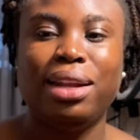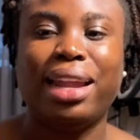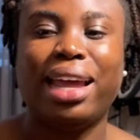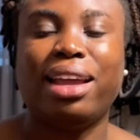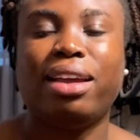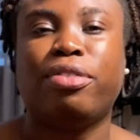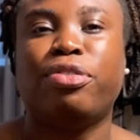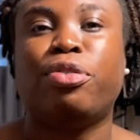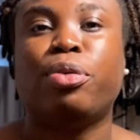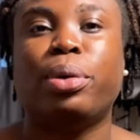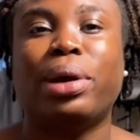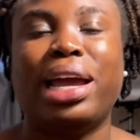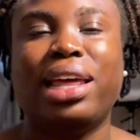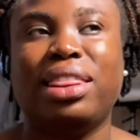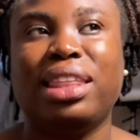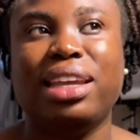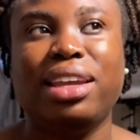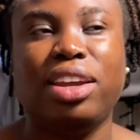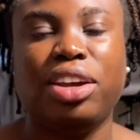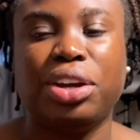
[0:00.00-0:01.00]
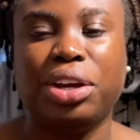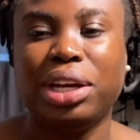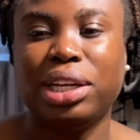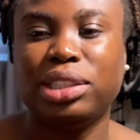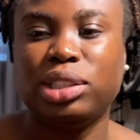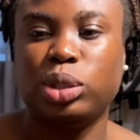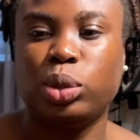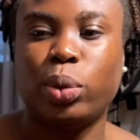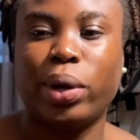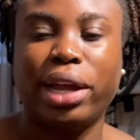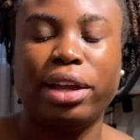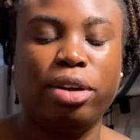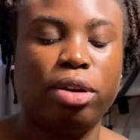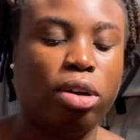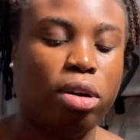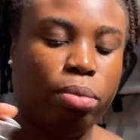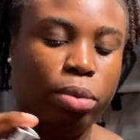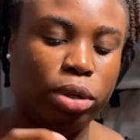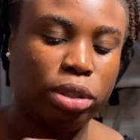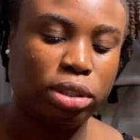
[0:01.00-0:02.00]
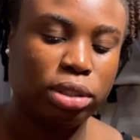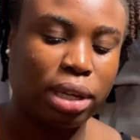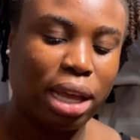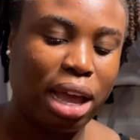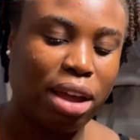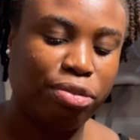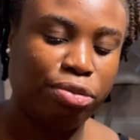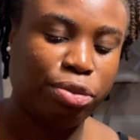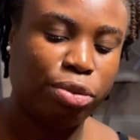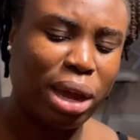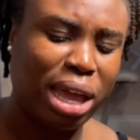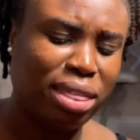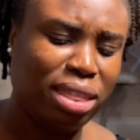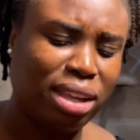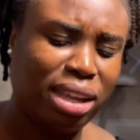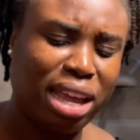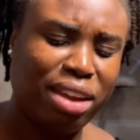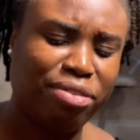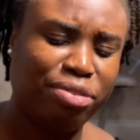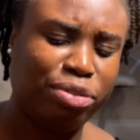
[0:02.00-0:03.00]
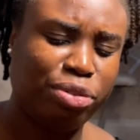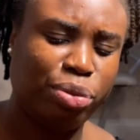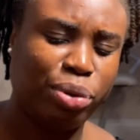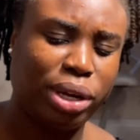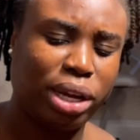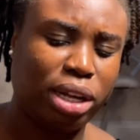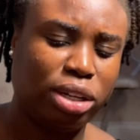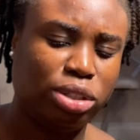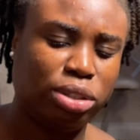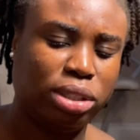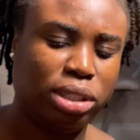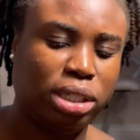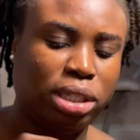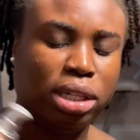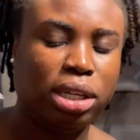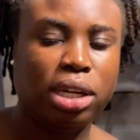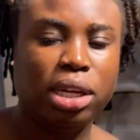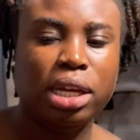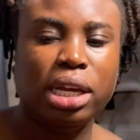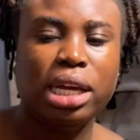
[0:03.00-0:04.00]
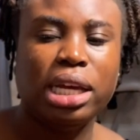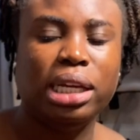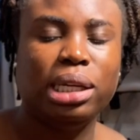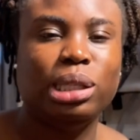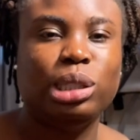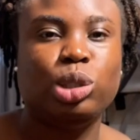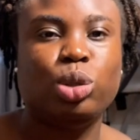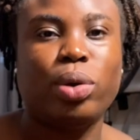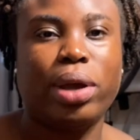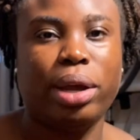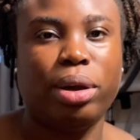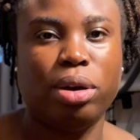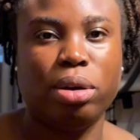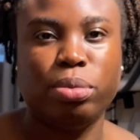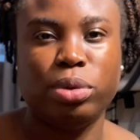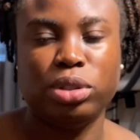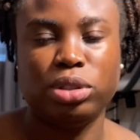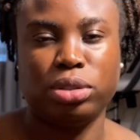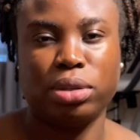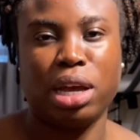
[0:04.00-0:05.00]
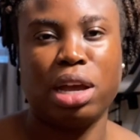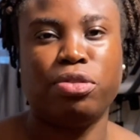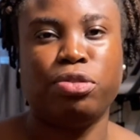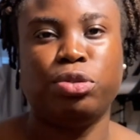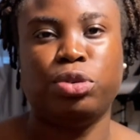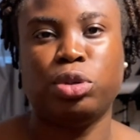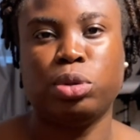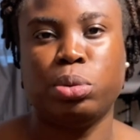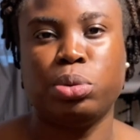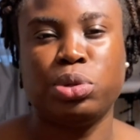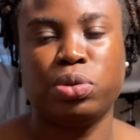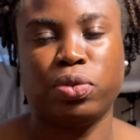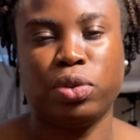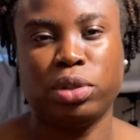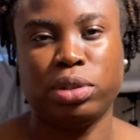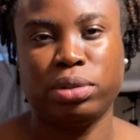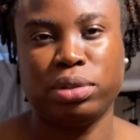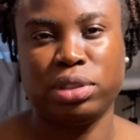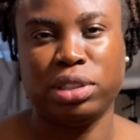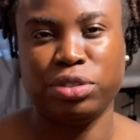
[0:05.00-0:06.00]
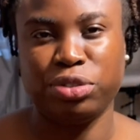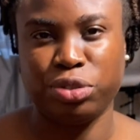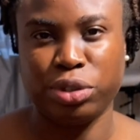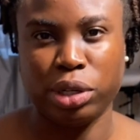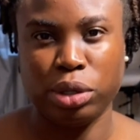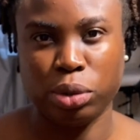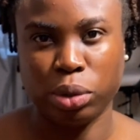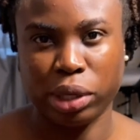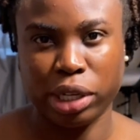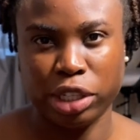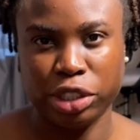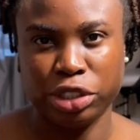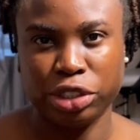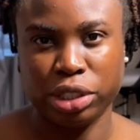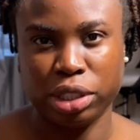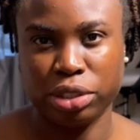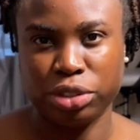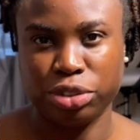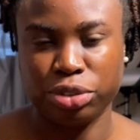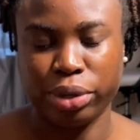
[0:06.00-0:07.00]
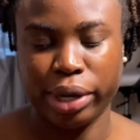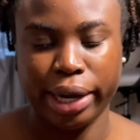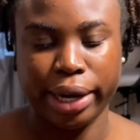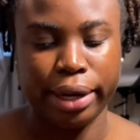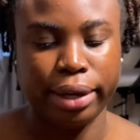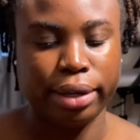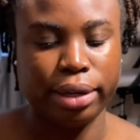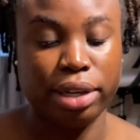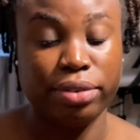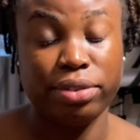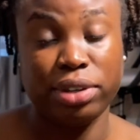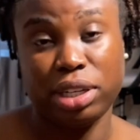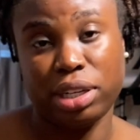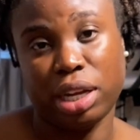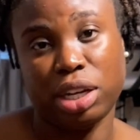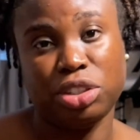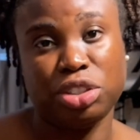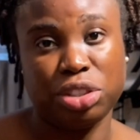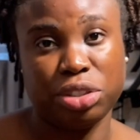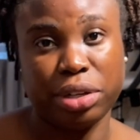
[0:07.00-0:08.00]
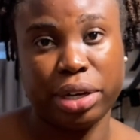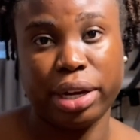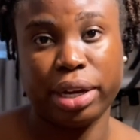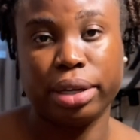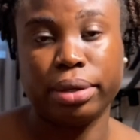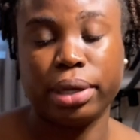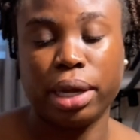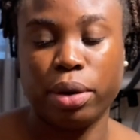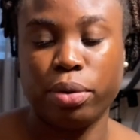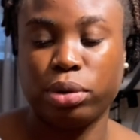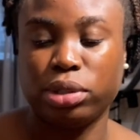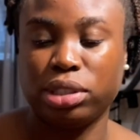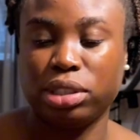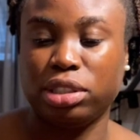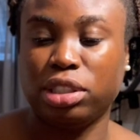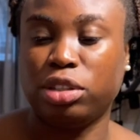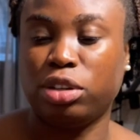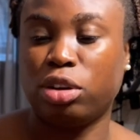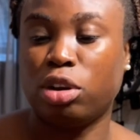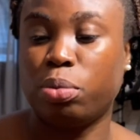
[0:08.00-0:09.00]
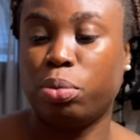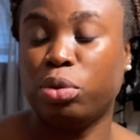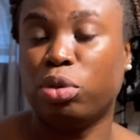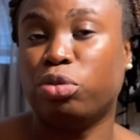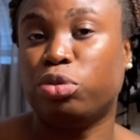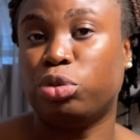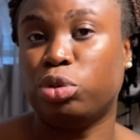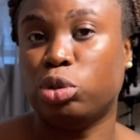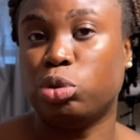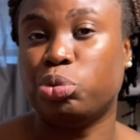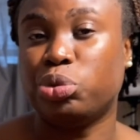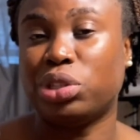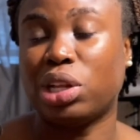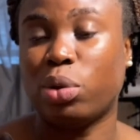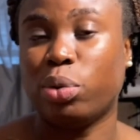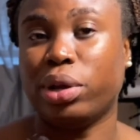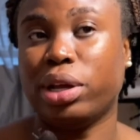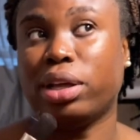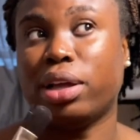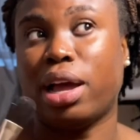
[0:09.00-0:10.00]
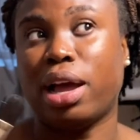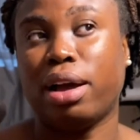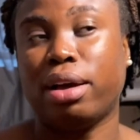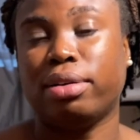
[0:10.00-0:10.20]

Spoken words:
like for, I think here it's quite common to have, I think everywhere actually, it's quite common to have groups for different locations, right? Even in Nigeria, I was in a couple of groups that were